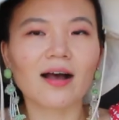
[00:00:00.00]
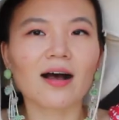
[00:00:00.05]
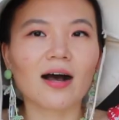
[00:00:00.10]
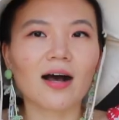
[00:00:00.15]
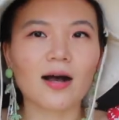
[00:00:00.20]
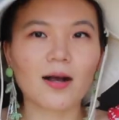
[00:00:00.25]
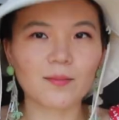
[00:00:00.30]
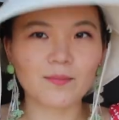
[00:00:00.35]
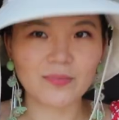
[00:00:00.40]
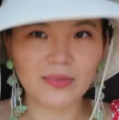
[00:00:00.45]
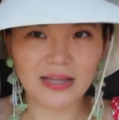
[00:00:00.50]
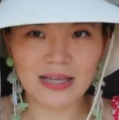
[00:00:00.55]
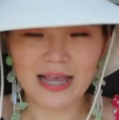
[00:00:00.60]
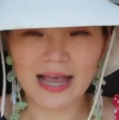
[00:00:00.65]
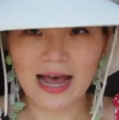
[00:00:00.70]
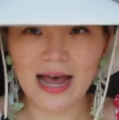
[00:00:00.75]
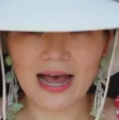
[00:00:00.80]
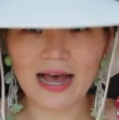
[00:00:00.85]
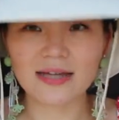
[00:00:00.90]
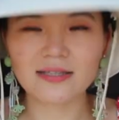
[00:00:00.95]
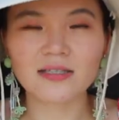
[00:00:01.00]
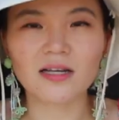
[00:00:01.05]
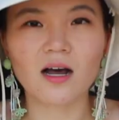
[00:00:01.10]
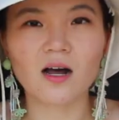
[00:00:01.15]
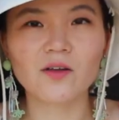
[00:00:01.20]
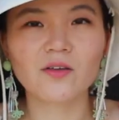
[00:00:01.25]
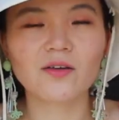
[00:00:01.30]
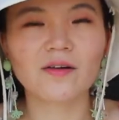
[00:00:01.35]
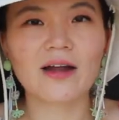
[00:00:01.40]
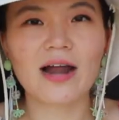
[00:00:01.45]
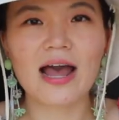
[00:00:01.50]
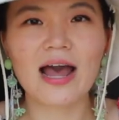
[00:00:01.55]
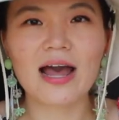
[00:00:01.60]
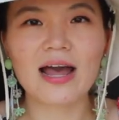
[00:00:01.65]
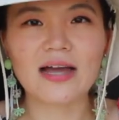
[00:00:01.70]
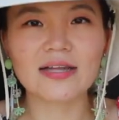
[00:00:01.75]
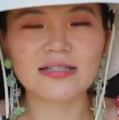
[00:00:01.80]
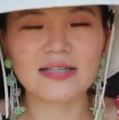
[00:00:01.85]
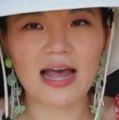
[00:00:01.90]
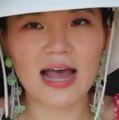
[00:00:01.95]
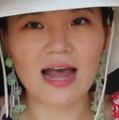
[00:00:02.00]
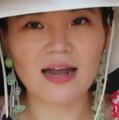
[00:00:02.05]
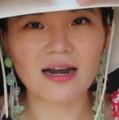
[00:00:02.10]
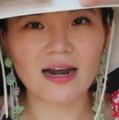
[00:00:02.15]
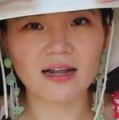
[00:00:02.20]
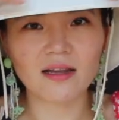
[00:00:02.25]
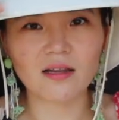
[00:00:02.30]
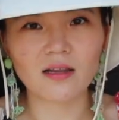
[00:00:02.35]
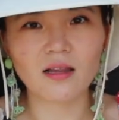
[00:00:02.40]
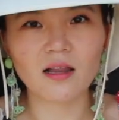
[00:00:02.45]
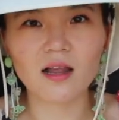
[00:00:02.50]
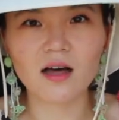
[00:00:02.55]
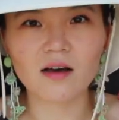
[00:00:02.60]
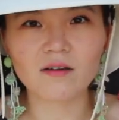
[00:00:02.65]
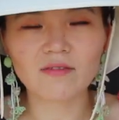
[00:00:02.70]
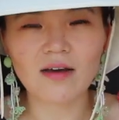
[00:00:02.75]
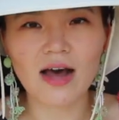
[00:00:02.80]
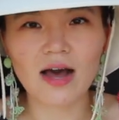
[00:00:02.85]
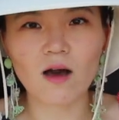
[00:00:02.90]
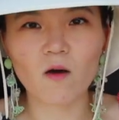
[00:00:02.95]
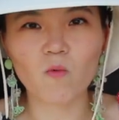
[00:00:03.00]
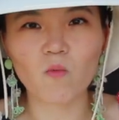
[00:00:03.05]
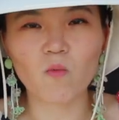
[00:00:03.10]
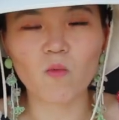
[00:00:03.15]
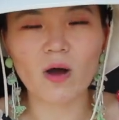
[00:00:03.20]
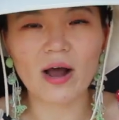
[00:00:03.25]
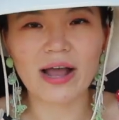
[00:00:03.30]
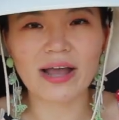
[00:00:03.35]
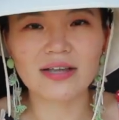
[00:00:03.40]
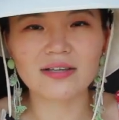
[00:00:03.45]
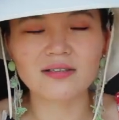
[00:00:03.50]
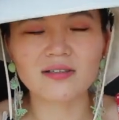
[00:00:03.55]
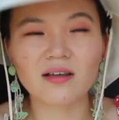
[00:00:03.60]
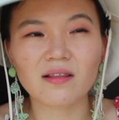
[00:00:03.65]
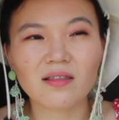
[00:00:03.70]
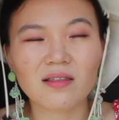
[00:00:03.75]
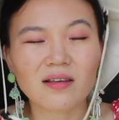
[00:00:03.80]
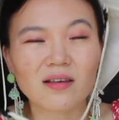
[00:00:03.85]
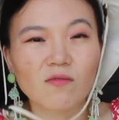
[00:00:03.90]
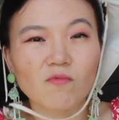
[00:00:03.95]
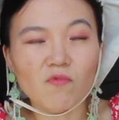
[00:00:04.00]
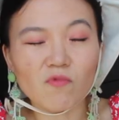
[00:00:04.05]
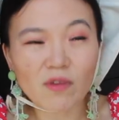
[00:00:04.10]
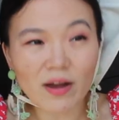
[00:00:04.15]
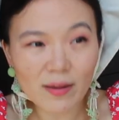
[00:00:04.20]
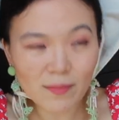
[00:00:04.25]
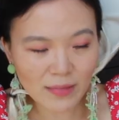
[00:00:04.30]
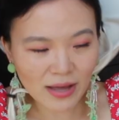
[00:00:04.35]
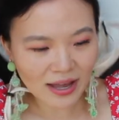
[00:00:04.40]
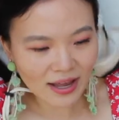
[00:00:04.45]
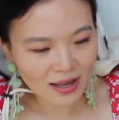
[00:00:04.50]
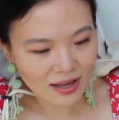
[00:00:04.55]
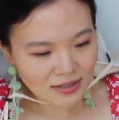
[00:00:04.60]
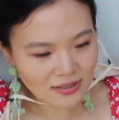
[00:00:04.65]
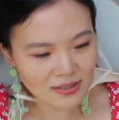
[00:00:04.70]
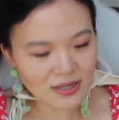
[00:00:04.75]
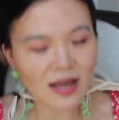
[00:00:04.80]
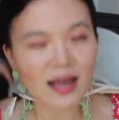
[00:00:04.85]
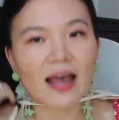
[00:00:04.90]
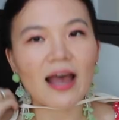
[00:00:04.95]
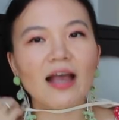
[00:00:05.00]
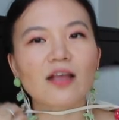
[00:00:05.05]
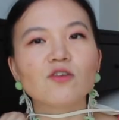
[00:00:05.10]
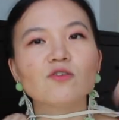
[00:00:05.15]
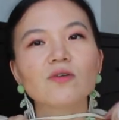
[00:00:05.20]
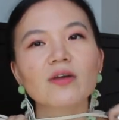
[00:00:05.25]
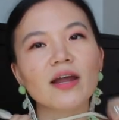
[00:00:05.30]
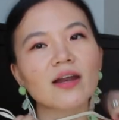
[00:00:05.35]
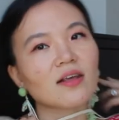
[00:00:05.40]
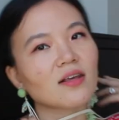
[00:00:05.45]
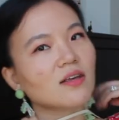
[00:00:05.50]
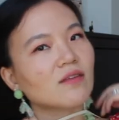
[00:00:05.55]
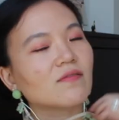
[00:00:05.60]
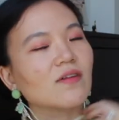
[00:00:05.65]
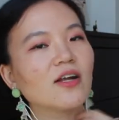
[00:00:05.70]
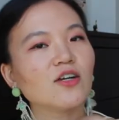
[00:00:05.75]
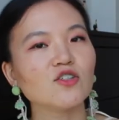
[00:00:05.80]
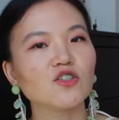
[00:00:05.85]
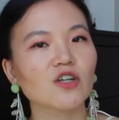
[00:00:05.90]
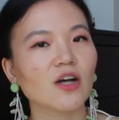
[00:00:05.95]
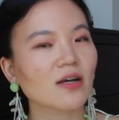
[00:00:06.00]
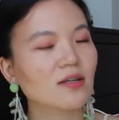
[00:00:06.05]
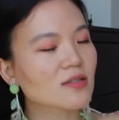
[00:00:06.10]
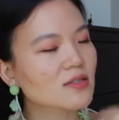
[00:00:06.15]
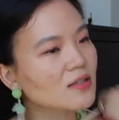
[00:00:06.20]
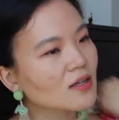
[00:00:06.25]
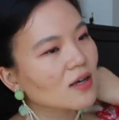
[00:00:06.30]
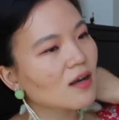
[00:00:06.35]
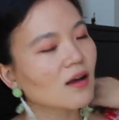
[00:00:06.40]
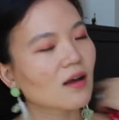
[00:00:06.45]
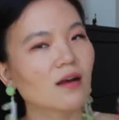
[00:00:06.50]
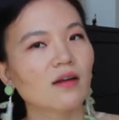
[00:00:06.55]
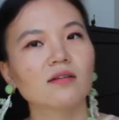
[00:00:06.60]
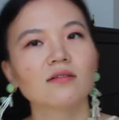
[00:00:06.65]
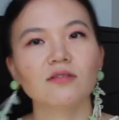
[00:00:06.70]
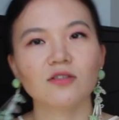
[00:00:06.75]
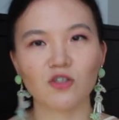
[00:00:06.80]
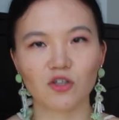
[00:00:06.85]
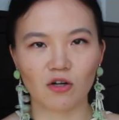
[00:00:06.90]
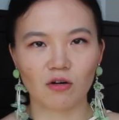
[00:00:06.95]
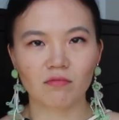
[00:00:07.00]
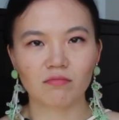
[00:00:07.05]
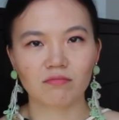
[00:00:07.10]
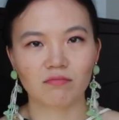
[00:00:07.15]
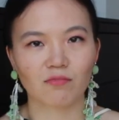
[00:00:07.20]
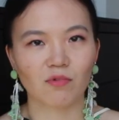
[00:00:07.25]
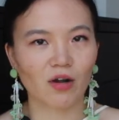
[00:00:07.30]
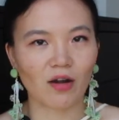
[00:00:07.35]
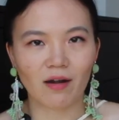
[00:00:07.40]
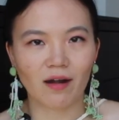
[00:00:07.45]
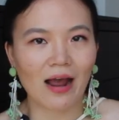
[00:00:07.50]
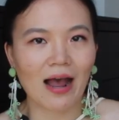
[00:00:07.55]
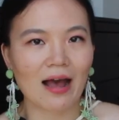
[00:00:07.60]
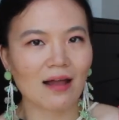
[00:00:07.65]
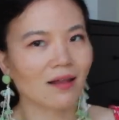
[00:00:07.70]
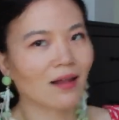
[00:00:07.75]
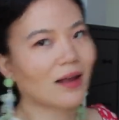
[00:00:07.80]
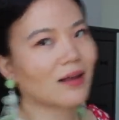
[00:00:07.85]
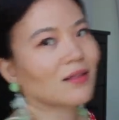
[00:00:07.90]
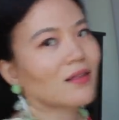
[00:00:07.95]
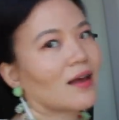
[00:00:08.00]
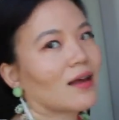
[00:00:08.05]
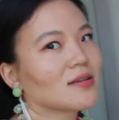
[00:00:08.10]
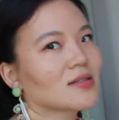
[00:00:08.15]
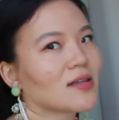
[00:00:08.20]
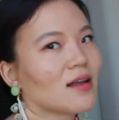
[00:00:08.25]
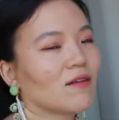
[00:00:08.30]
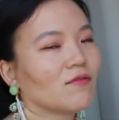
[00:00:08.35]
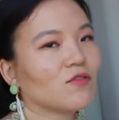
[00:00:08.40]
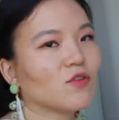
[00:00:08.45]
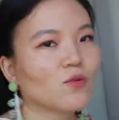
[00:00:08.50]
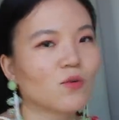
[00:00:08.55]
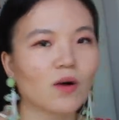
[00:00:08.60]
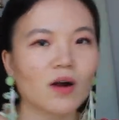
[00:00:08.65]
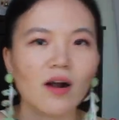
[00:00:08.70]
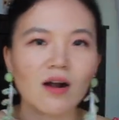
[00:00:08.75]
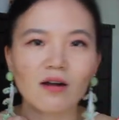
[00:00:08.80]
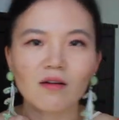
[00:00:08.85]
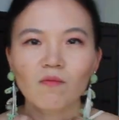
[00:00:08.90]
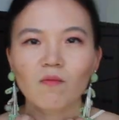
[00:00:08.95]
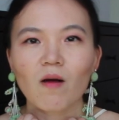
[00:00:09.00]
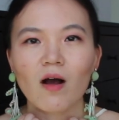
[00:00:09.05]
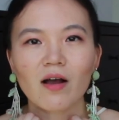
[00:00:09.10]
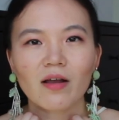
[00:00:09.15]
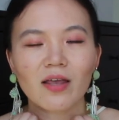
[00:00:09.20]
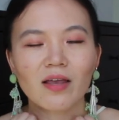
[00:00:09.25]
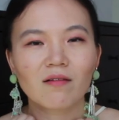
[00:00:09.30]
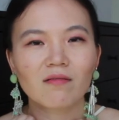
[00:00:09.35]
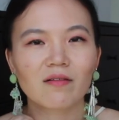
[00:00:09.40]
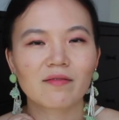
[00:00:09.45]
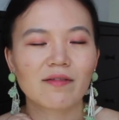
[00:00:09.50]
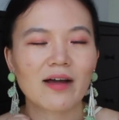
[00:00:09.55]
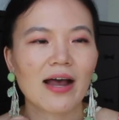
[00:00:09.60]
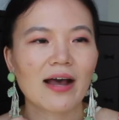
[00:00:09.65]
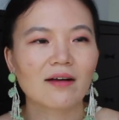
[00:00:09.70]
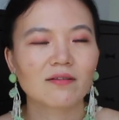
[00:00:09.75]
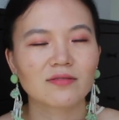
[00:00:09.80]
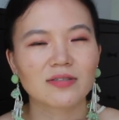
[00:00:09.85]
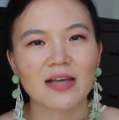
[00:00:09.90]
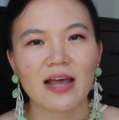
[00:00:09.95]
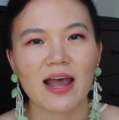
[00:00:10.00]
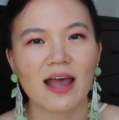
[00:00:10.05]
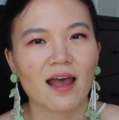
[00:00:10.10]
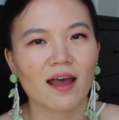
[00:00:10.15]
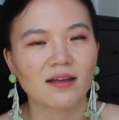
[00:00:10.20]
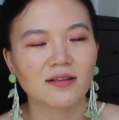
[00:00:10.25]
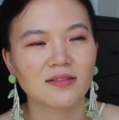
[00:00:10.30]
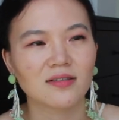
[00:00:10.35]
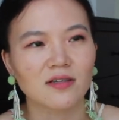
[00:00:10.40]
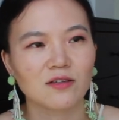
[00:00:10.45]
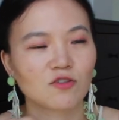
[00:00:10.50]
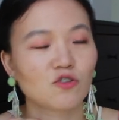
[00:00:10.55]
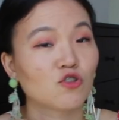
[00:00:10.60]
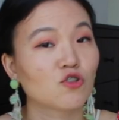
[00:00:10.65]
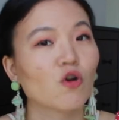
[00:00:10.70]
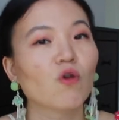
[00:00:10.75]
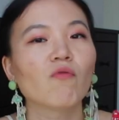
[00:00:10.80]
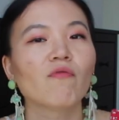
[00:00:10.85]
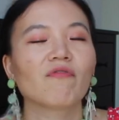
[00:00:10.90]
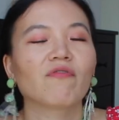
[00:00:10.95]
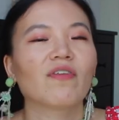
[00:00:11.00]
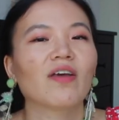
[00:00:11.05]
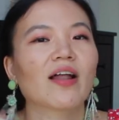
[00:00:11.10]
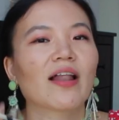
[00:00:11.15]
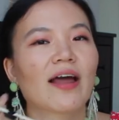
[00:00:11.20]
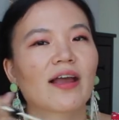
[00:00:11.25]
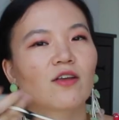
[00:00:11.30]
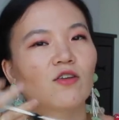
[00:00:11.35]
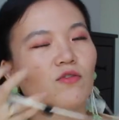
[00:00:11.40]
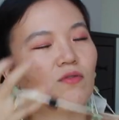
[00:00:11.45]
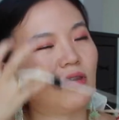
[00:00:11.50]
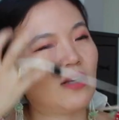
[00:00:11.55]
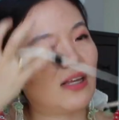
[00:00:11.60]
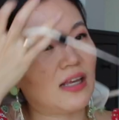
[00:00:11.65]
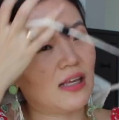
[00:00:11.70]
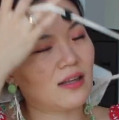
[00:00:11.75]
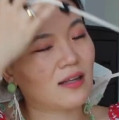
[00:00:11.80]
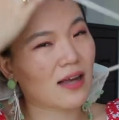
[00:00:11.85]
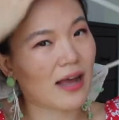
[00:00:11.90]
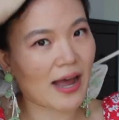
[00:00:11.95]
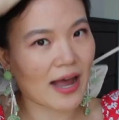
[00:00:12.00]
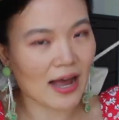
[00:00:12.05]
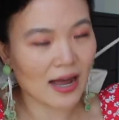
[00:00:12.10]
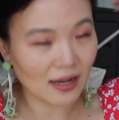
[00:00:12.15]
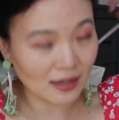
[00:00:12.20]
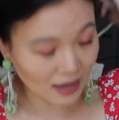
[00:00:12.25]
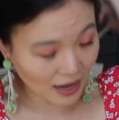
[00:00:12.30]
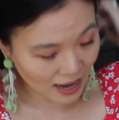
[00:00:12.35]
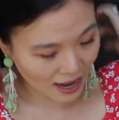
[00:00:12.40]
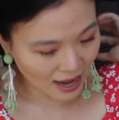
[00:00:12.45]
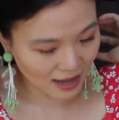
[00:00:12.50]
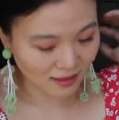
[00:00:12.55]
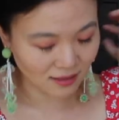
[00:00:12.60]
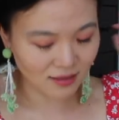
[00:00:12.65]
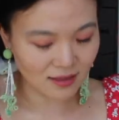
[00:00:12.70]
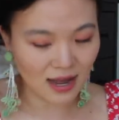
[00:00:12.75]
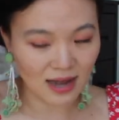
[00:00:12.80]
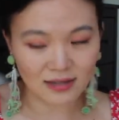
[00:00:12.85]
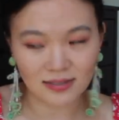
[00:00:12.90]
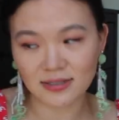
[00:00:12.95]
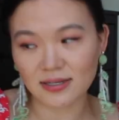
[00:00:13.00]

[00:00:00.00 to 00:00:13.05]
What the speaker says: the hat on your head. And I love how wide the rim is. And you can even just, you know, wear a hat like this if you are walking around and don't feel like you need the hat at that